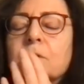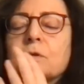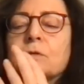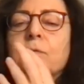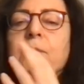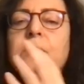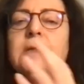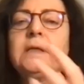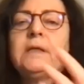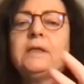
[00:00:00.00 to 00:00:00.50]
the
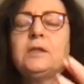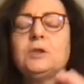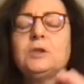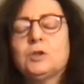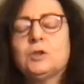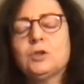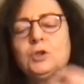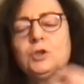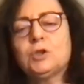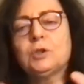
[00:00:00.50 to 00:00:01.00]

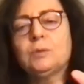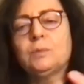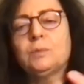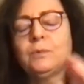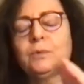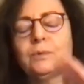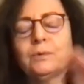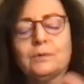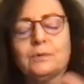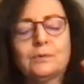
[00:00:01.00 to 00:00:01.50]
relationship
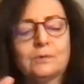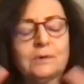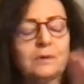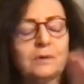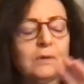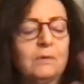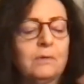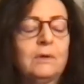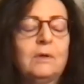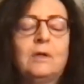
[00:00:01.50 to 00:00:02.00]
or you
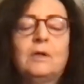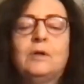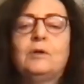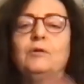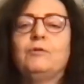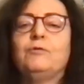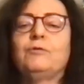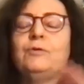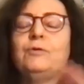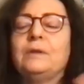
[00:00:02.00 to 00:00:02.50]
know
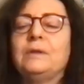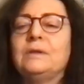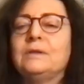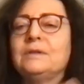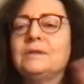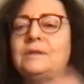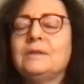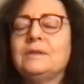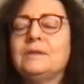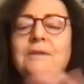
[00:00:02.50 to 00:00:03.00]

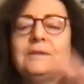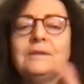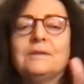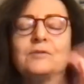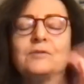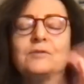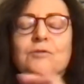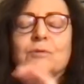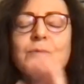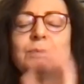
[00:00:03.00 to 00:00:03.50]
affinity
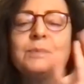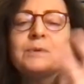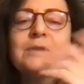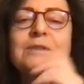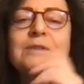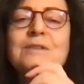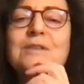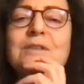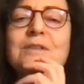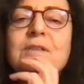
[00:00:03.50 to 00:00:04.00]

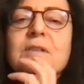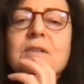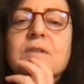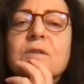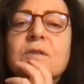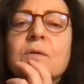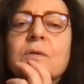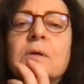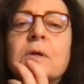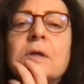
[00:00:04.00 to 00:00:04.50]
discrepancies and
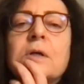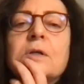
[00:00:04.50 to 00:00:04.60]
so.